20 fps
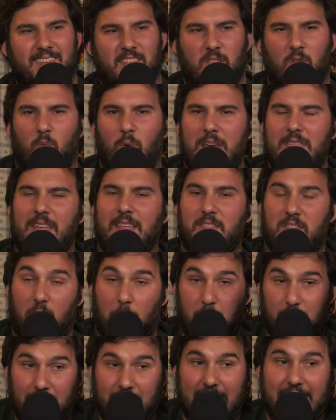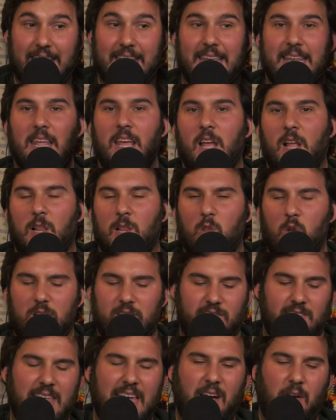the way that the planet
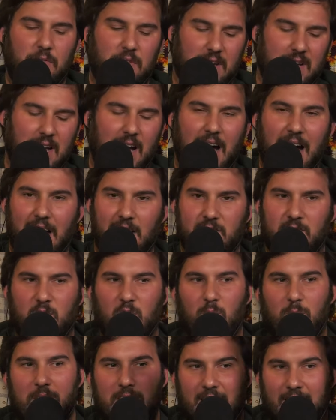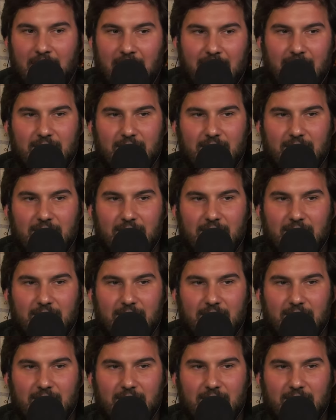looks now, the costuming,